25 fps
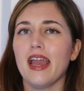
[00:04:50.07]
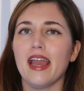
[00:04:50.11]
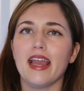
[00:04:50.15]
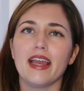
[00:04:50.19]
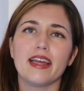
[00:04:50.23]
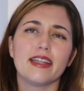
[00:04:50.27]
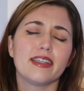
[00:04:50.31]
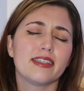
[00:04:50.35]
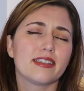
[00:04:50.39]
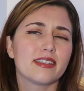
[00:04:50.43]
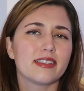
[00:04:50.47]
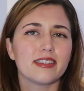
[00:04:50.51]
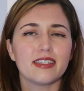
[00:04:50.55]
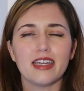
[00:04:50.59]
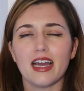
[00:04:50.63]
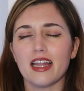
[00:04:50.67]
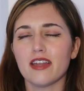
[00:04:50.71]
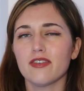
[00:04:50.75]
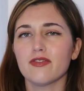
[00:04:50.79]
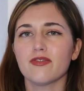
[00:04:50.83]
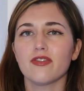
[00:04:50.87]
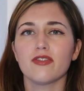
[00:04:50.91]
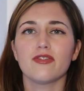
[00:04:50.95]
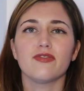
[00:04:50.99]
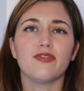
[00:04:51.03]
and
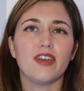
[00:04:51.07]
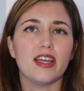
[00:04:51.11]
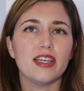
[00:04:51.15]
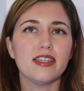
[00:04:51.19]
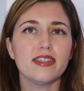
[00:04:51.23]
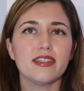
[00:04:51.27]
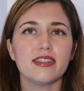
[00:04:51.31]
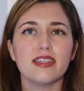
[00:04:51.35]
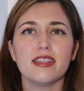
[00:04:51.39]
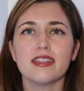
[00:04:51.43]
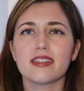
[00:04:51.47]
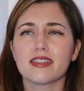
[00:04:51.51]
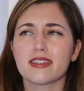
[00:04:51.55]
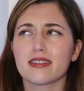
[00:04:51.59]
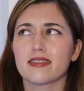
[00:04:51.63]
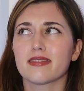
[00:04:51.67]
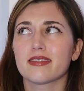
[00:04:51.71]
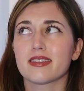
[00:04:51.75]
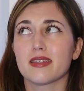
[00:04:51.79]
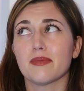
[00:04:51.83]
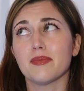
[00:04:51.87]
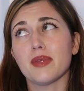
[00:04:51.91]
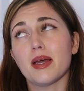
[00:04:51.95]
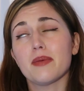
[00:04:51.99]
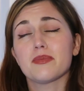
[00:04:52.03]
kind of face these
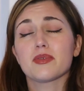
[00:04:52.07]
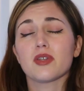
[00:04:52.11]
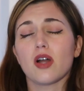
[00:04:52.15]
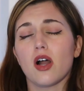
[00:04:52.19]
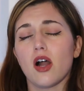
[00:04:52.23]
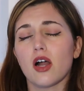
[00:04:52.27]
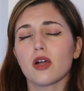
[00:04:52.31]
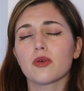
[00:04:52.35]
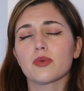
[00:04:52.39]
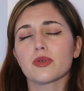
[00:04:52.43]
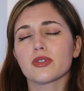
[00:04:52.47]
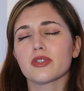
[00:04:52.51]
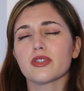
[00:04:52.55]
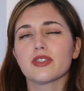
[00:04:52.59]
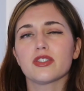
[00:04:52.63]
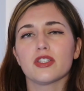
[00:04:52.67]
sometimes awkward